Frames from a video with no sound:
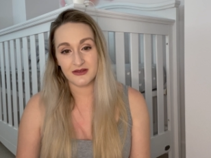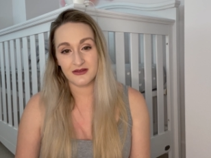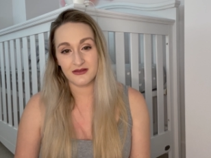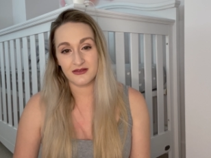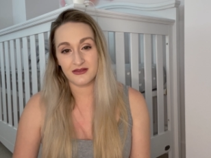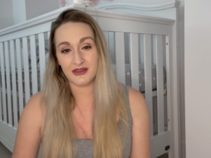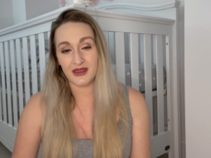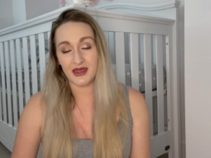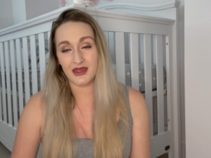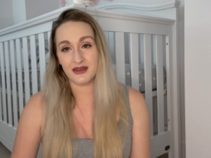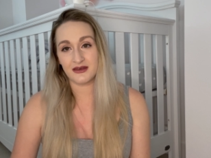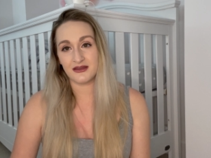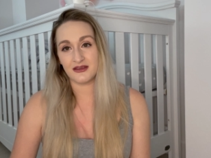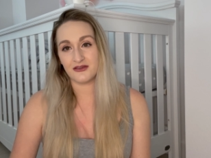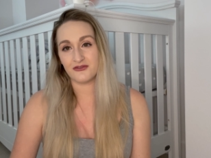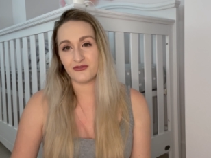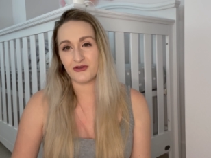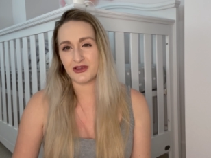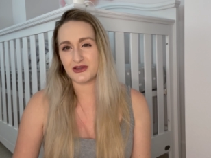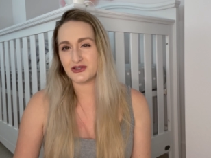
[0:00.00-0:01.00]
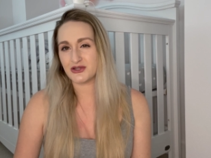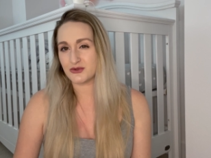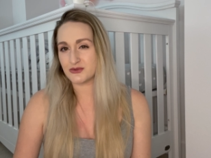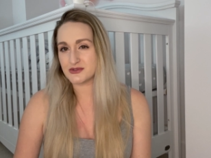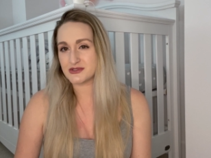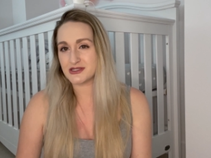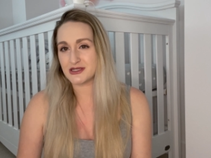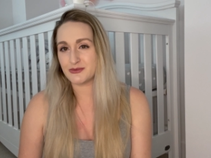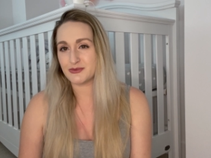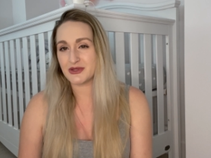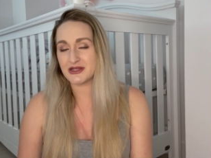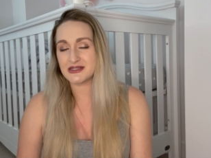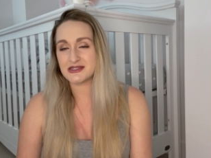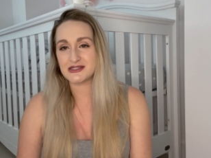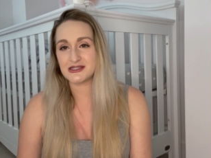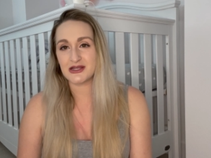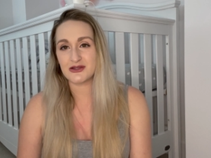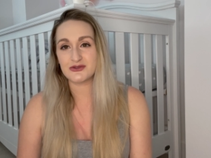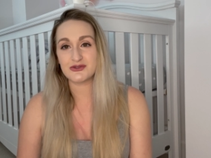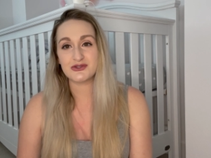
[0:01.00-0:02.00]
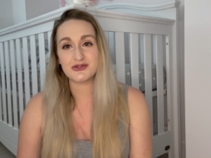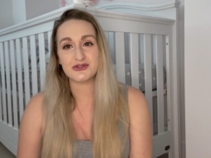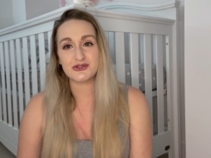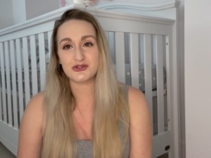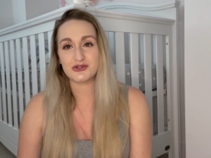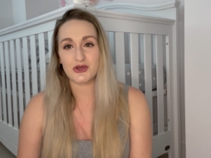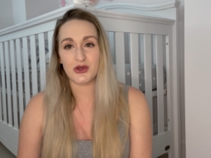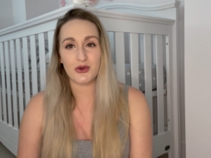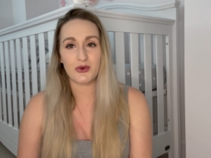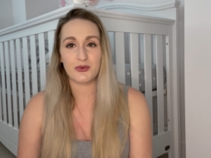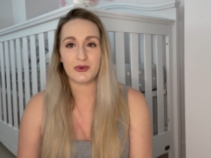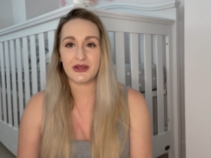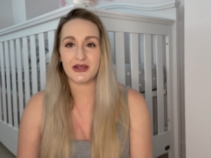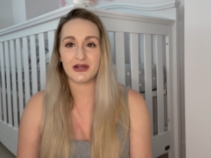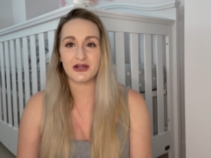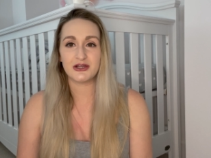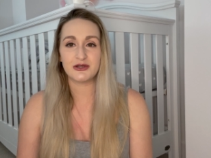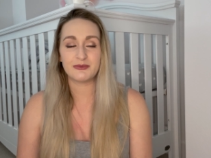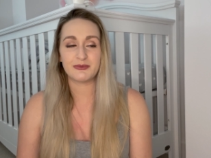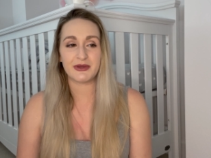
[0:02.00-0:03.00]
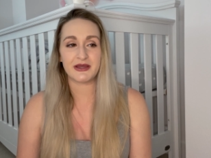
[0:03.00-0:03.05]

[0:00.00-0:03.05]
than if I don't sleep. That sounds so weird,